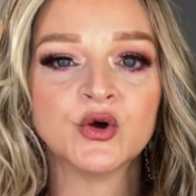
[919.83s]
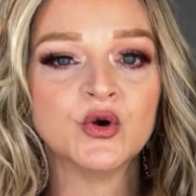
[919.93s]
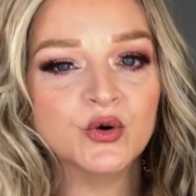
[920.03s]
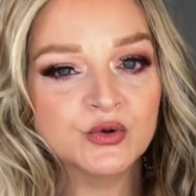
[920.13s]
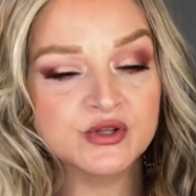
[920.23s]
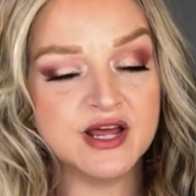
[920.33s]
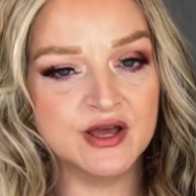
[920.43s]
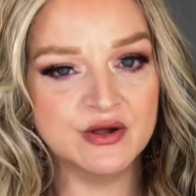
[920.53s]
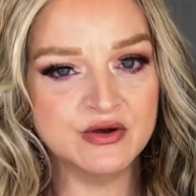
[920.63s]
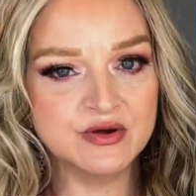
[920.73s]
cool
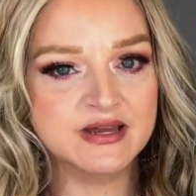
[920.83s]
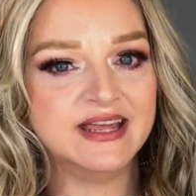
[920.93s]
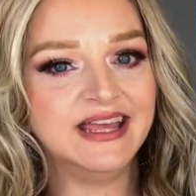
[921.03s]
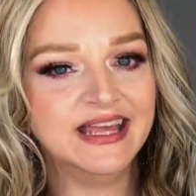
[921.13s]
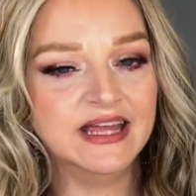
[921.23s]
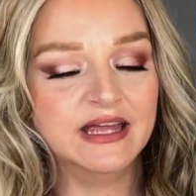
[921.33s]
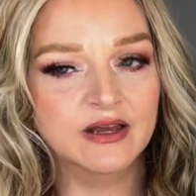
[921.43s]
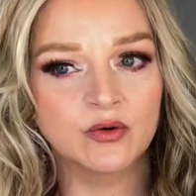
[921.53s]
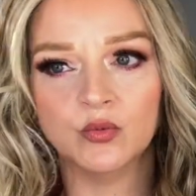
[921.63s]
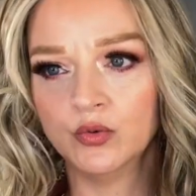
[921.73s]
tone
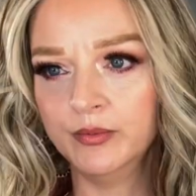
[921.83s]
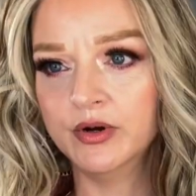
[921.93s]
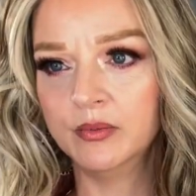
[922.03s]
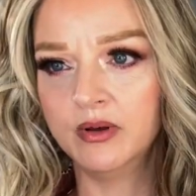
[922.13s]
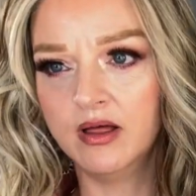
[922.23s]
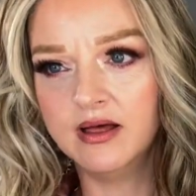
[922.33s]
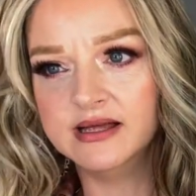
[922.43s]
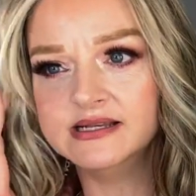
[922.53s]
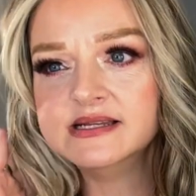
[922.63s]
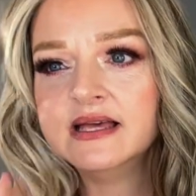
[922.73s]
in Rootbeer
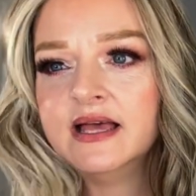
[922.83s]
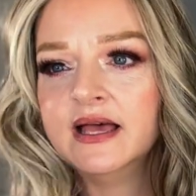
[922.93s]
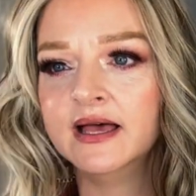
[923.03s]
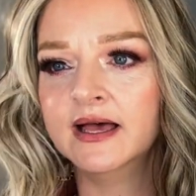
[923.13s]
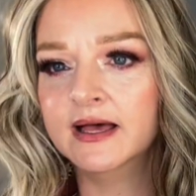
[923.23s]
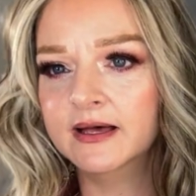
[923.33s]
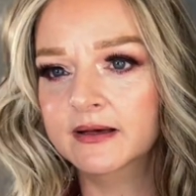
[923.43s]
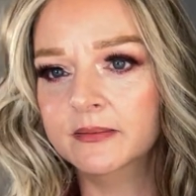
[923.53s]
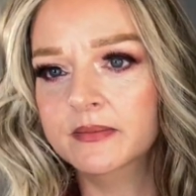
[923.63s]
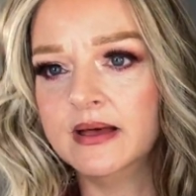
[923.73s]
Blonde.
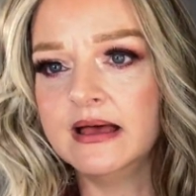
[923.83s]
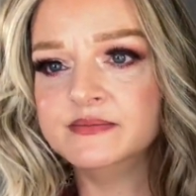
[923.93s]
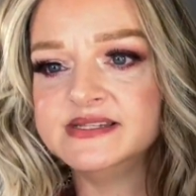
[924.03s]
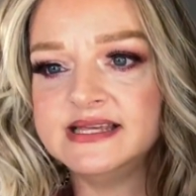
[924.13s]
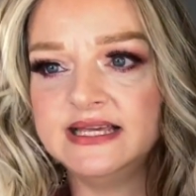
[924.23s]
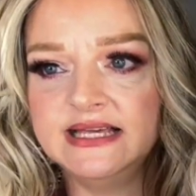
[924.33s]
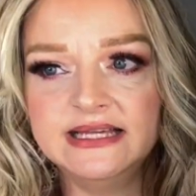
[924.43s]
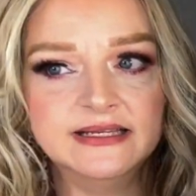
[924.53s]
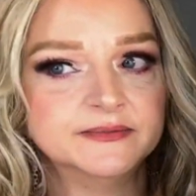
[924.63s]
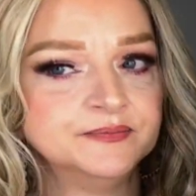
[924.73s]
I'm
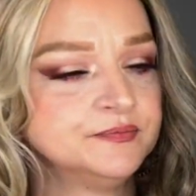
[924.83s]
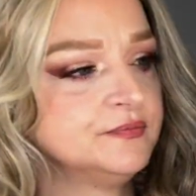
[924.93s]
seeing